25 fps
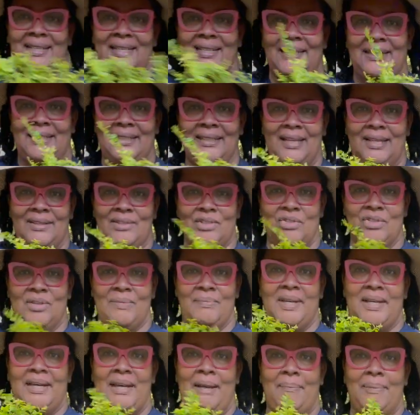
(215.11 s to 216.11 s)
ligustrum
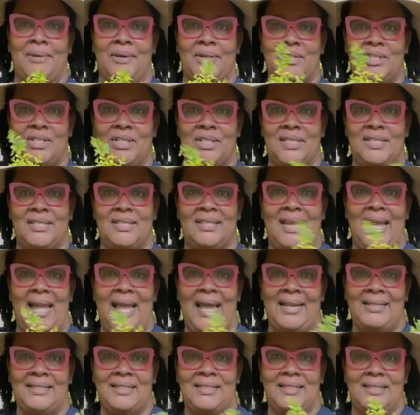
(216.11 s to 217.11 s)
that I purchased to
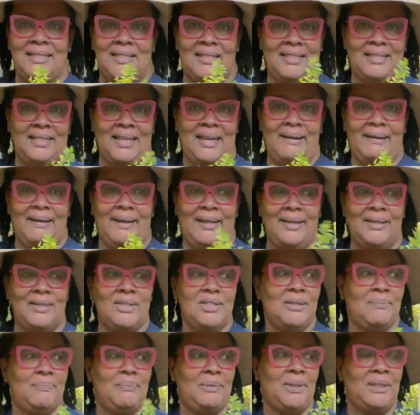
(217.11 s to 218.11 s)
add to this area
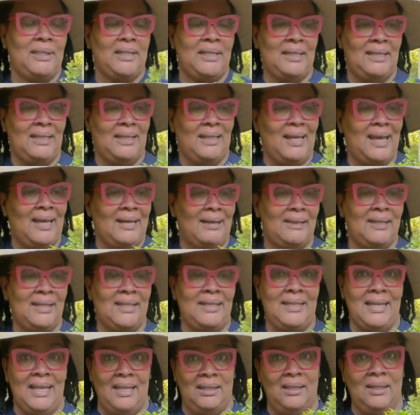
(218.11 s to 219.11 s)
to pull in a lot of the
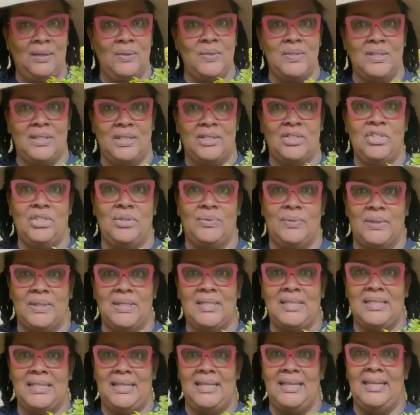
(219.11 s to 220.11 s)
yellows that you will
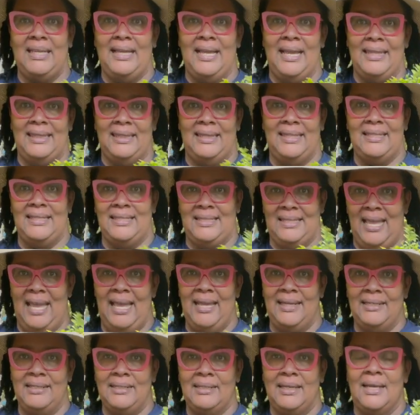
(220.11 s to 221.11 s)
see at this
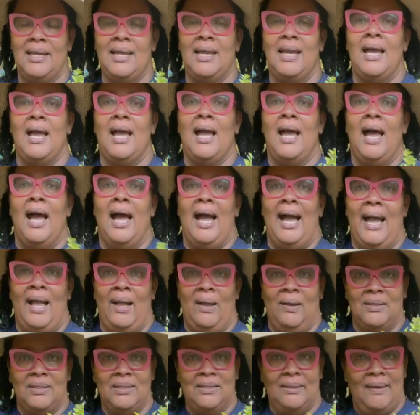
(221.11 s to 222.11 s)
end. I
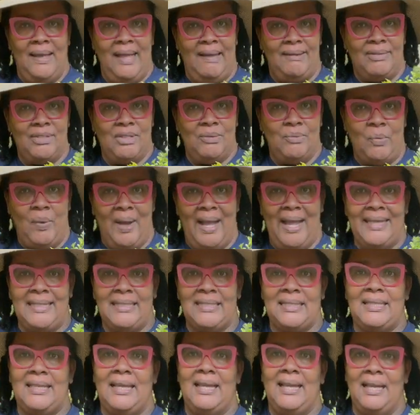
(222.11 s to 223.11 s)
also have some
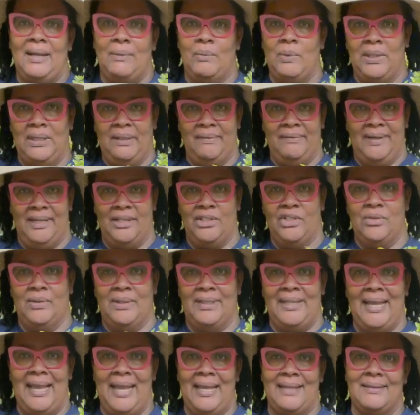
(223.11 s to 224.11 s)
whites, and will
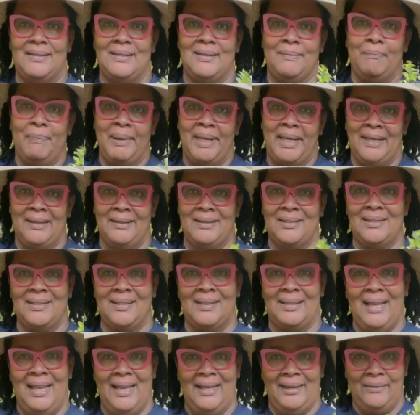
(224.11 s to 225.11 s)
eventually add some pinks to
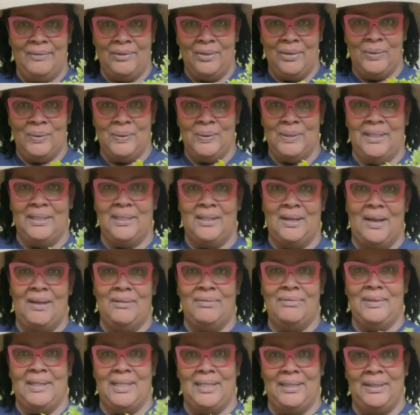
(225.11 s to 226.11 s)
kind of cool it
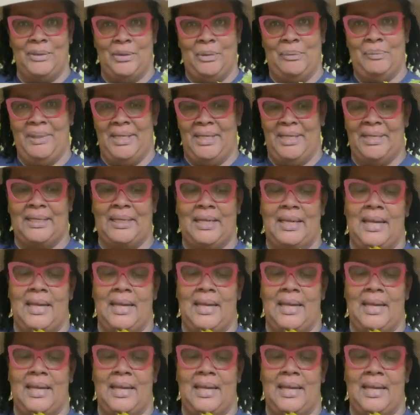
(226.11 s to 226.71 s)
off a little bit.